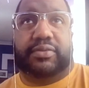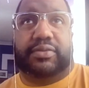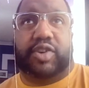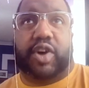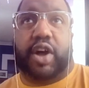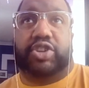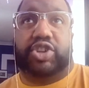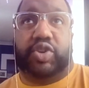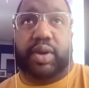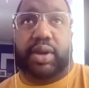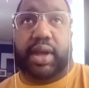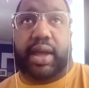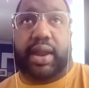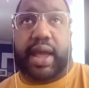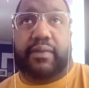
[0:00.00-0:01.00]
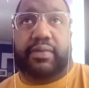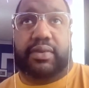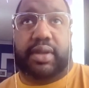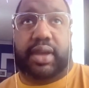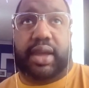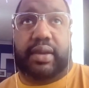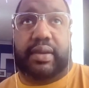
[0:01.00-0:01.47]
talk to you again after
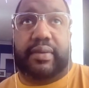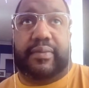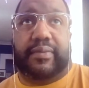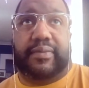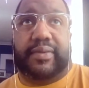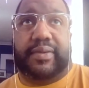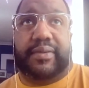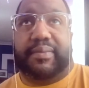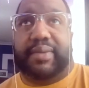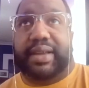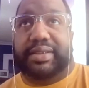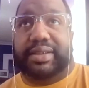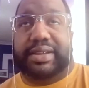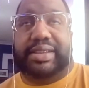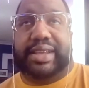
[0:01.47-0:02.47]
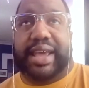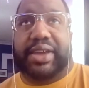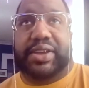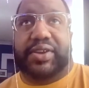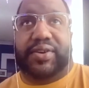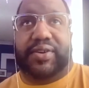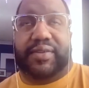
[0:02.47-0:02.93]
they basically
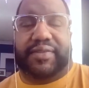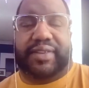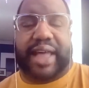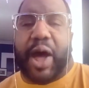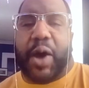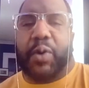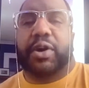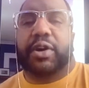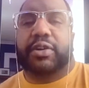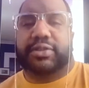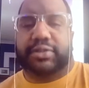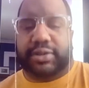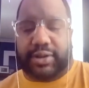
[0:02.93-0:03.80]
take your flower,